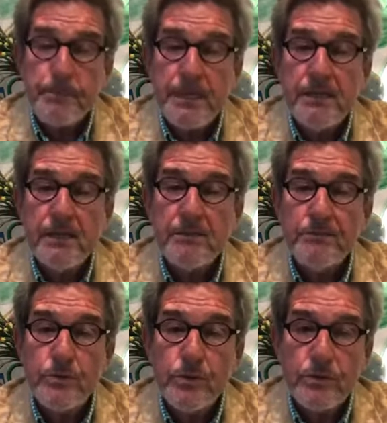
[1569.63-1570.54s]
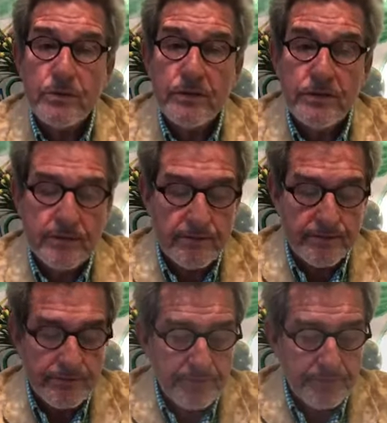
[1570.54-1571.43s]
the peak of dawn.
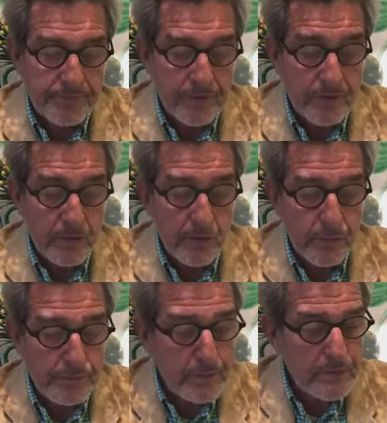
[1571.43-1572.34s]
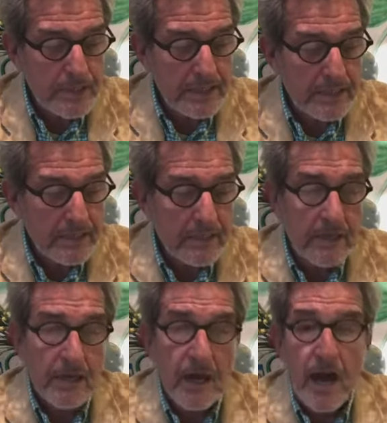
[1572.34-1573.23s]
Your beauty,
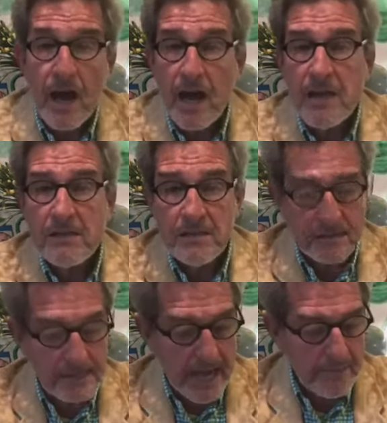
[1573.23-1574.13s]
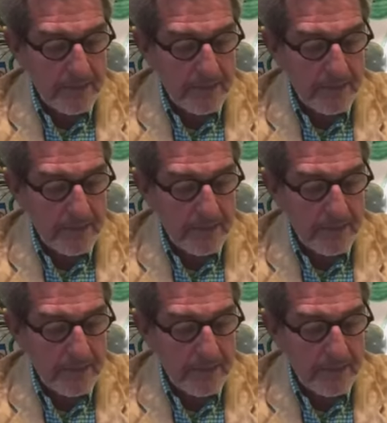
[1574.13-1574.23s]
heart and